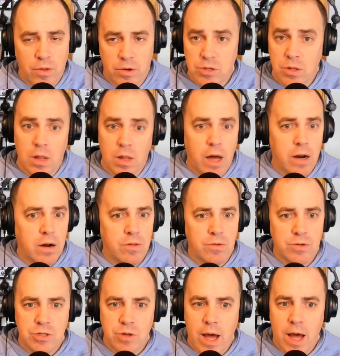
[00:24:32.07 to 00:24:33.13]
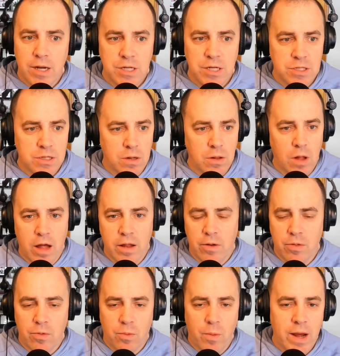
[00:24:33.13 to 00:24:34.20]
There's a lot of other strategies and a lot
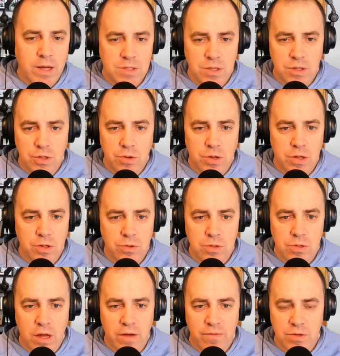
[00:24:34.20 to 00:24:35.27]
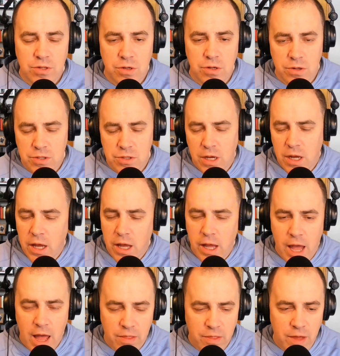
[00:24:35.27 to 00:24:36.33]
of other ways that you can use life insurance,
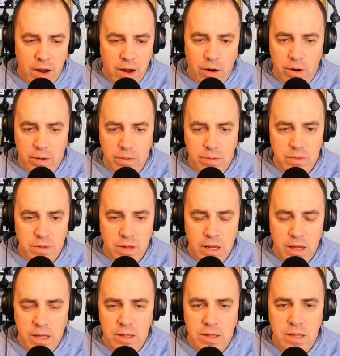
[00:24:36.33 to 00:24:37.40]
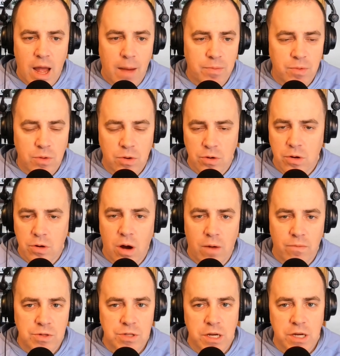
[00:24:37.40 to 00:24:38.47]
and they are in-depth, good
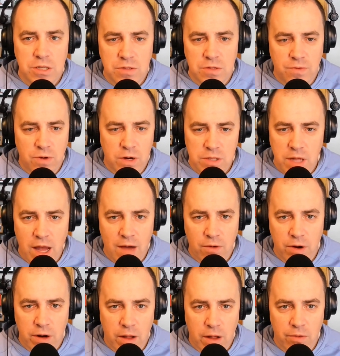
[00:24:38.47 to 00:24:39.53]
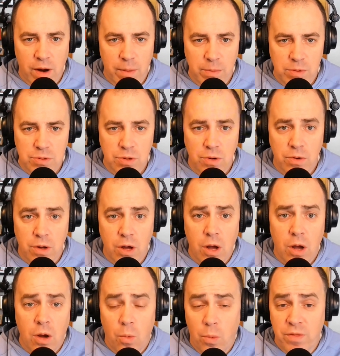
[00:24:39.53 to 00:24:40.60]
conversations for us to have on another episode
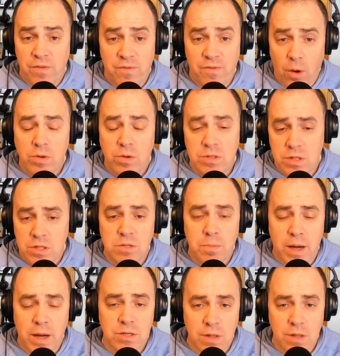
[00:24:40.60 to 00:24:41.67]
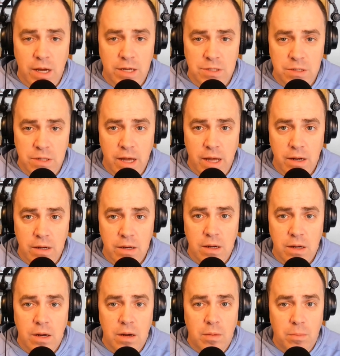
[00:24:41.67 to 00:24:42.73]
with folks that specialize in that.
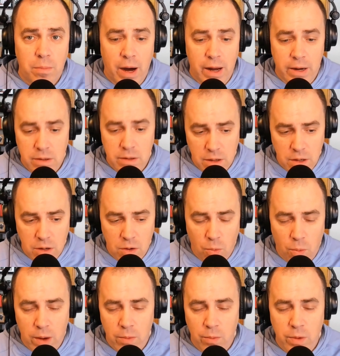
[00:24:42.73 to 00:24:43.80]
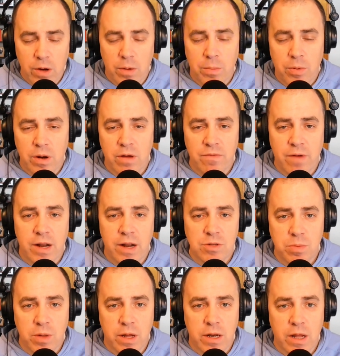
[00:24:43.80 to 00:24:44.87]
But when we are putting a
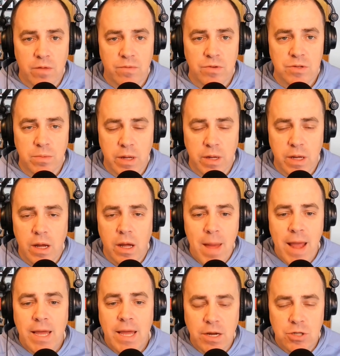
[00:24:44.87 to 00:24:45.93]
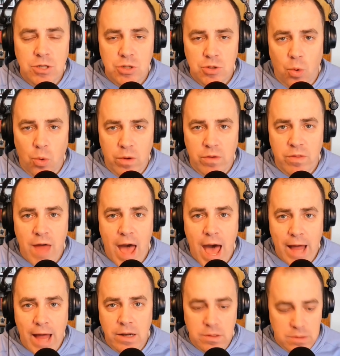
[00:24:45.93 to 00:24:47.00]
financial plan together for somebody, making sure
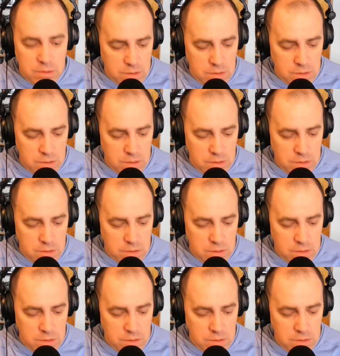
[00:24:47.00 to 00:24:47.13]
that